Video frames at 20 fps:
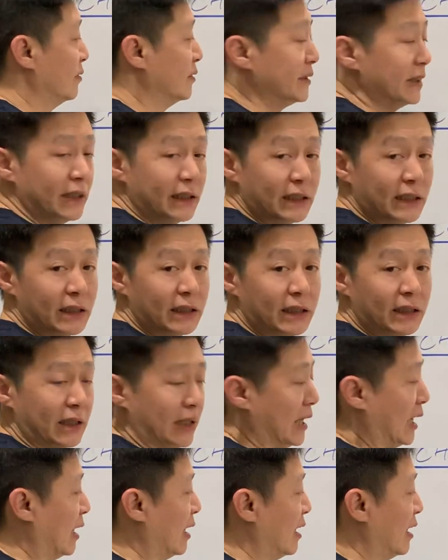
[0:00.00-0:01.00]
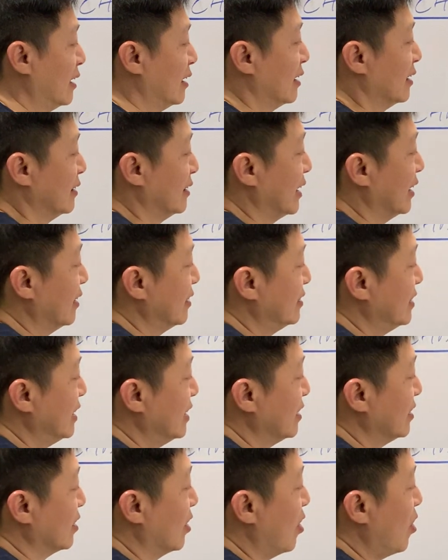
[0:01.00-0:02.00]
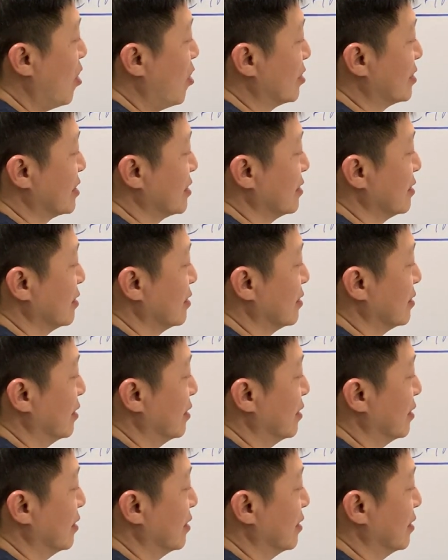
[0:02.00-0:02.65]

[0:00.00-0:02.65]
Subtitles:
You see? Then you see the ox